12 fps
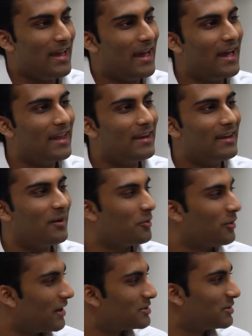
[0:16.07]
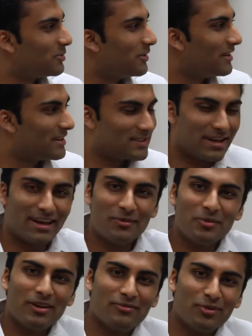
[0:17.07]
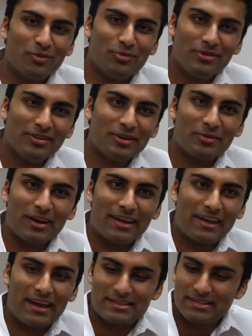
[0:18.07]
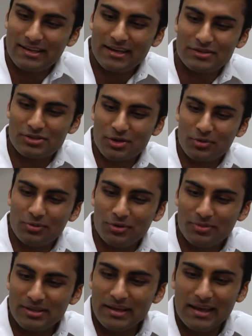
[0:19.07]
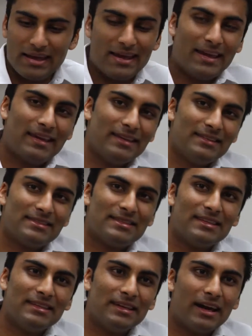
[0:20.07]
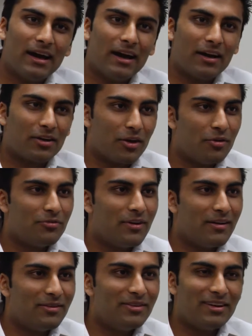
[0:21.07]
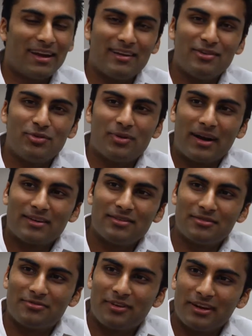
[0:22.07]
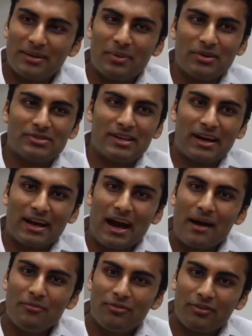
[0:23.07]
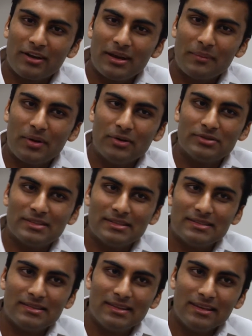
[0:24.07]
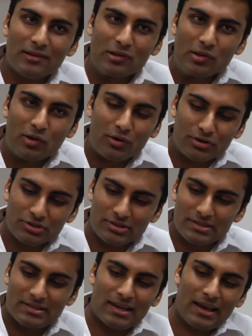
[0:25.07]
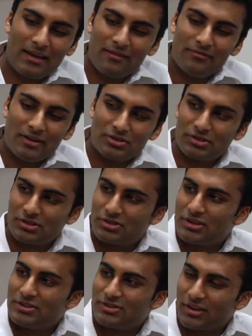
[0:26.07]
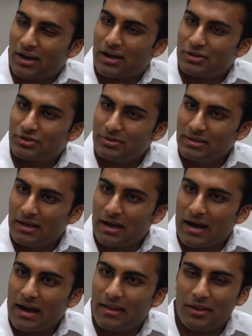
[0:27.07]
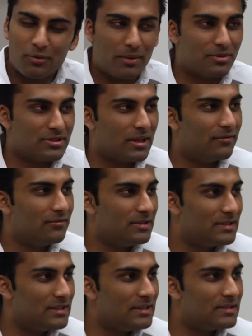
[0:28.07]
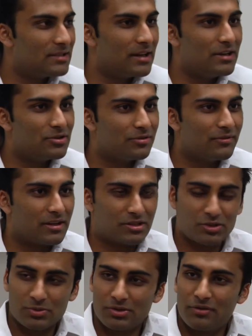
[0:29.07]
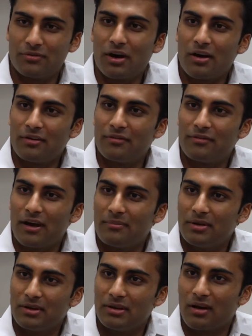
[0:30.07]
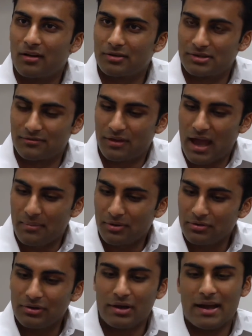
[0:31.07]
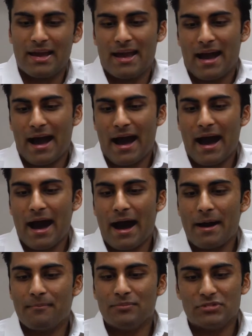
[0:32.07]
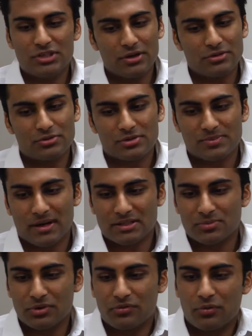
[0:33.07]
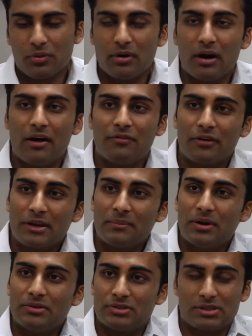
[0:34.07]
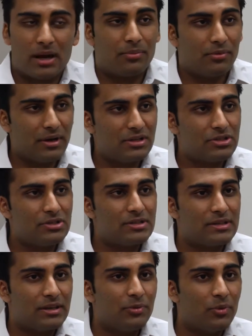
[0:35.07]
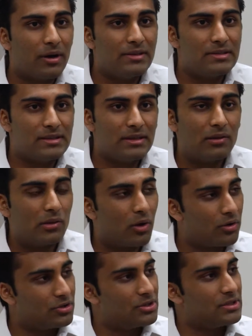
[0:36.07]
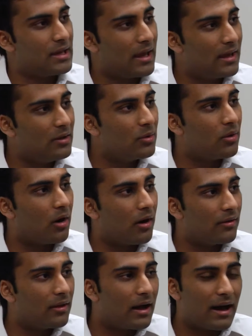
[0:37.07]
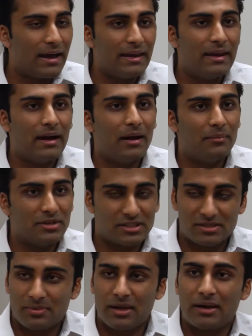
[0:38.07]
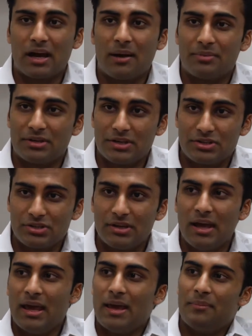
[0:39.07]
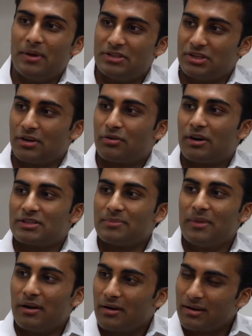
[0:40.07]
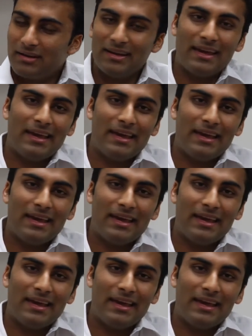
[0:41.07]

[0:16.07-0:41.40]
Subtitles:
And we're actually really excited. We have a really great guest today, Joe Rubin. He's the co-founder and director of FundingPost.com. FundingPost is the largest venture exchange in the country. They represent VCs and angel investors with over $105 billion of capital. Joe's responsible for FundingPost's operations, and he runs the largest annual online business plan competition, pitching across America.